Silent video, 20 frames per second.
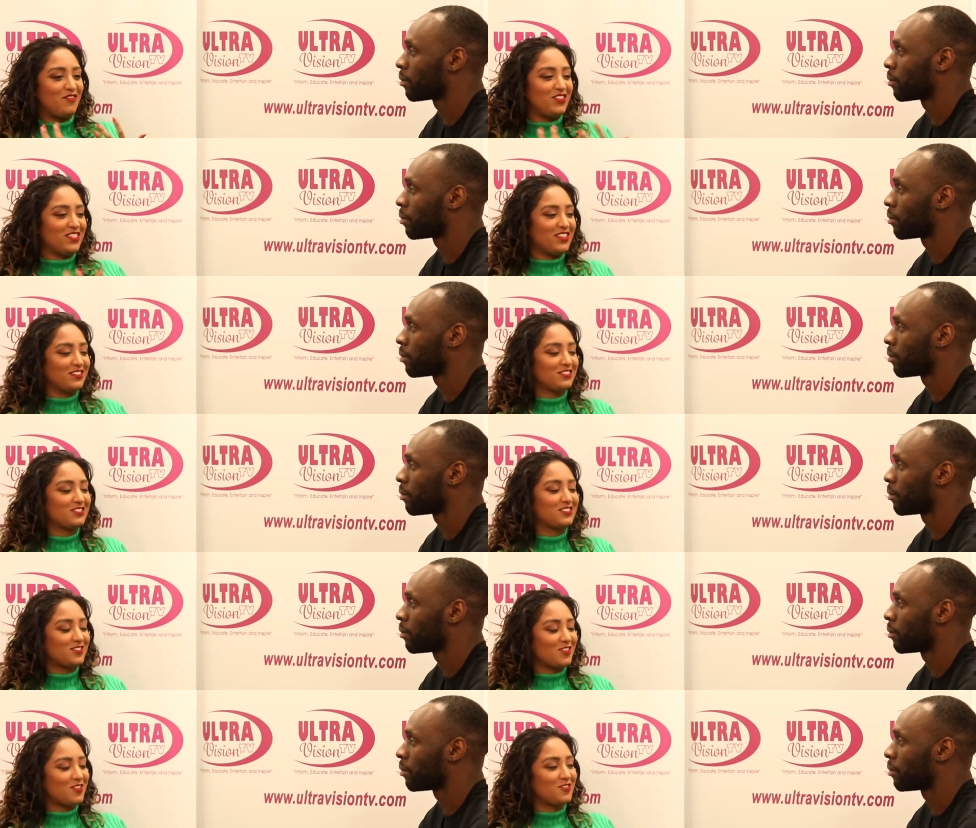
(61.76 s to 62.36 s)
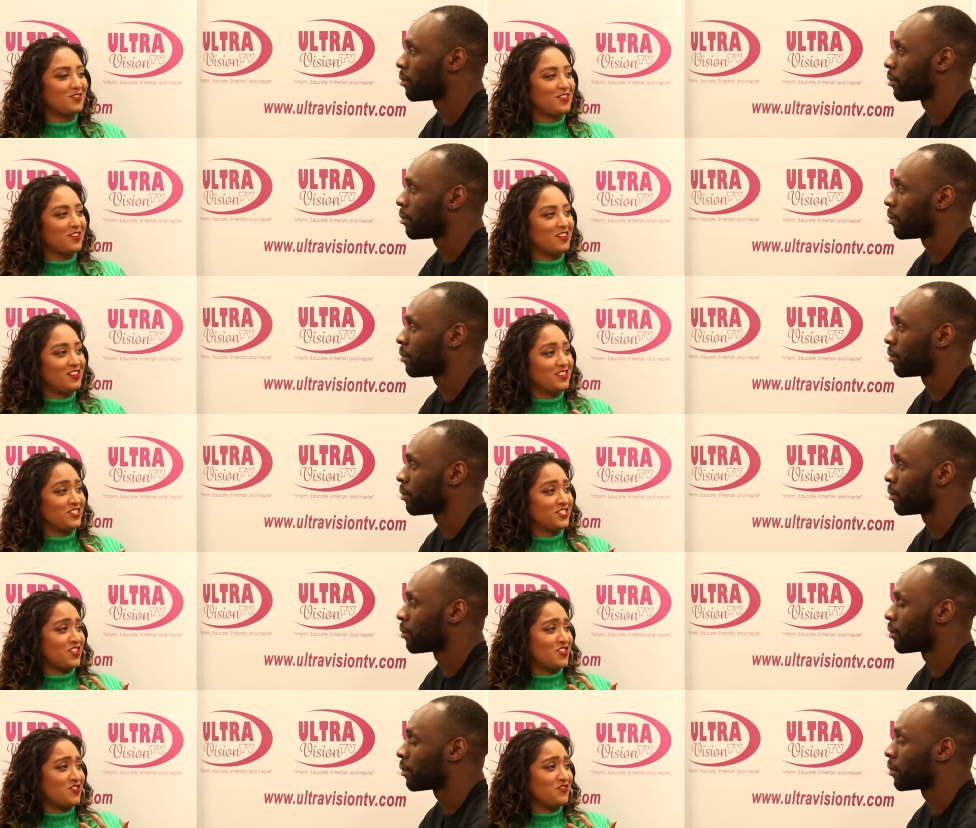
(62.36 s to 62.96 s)
Speaker 1: everything
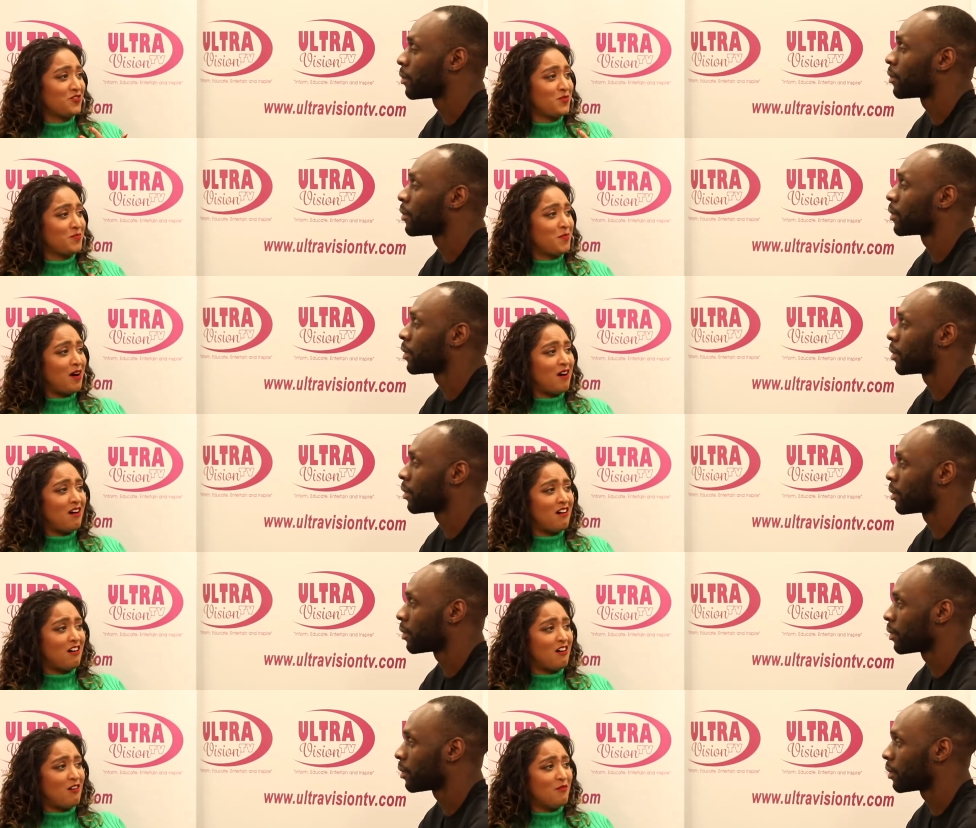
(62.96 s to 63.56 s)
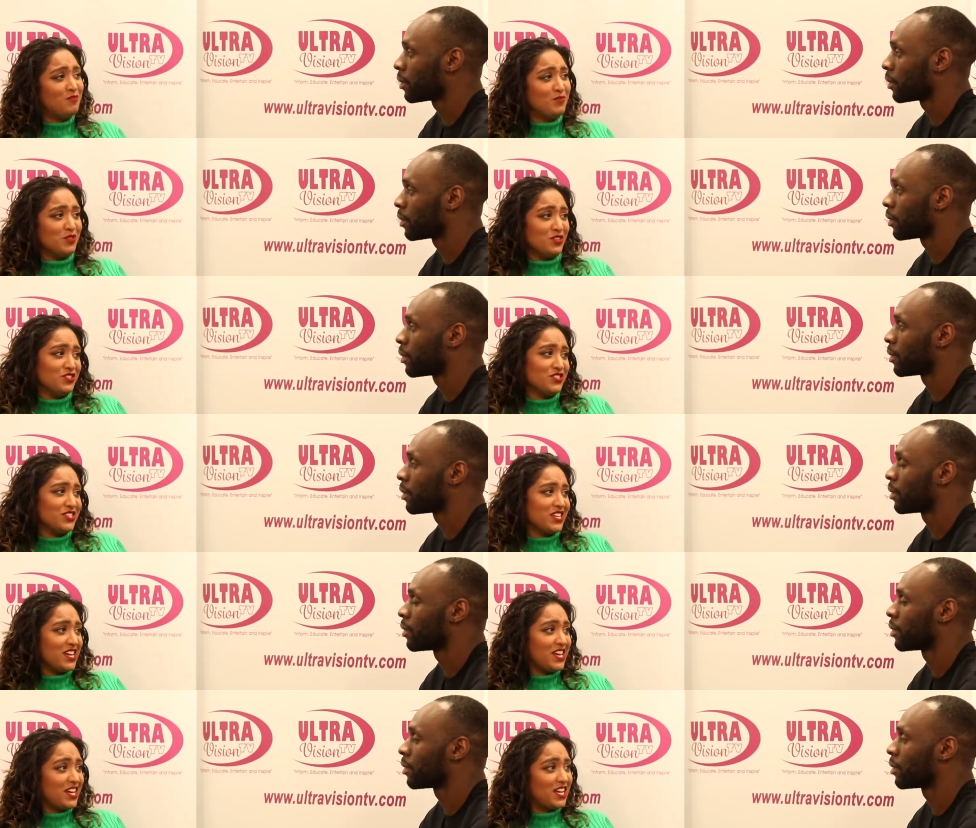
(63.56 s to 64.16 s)
Soca, so from art,
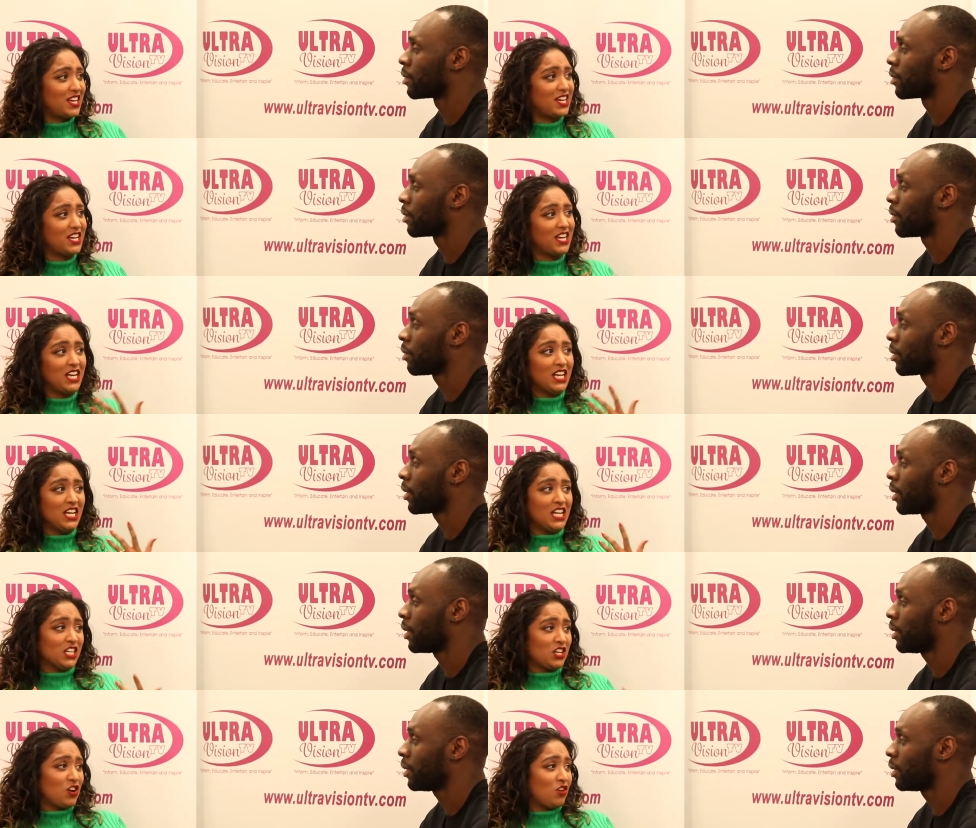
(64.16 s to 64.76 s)
music, okay.